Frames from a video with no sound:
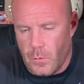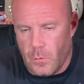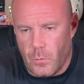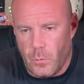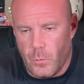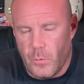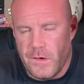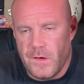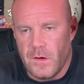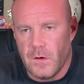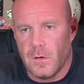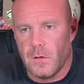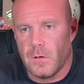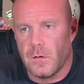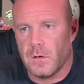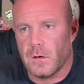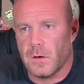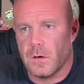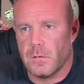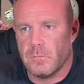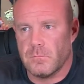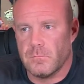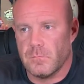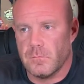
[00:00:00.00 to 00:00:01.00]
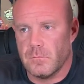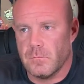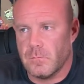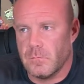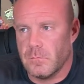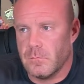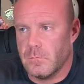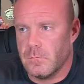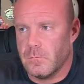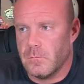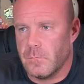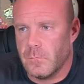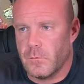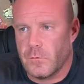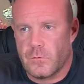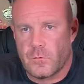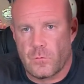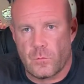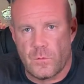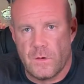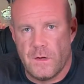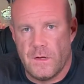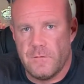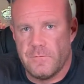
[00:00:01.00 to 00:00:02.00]
we are
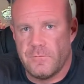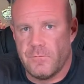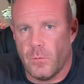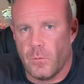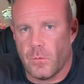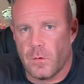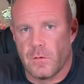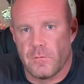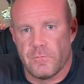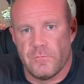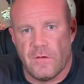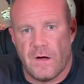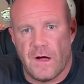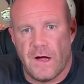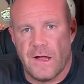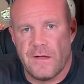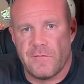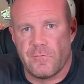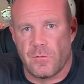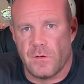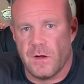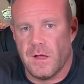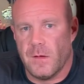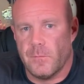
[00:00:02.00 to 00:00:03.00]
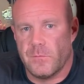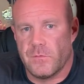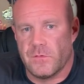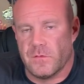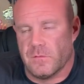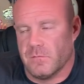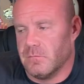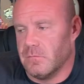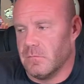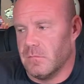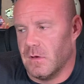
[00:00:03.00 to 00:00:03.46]
3, 4, 5 reps.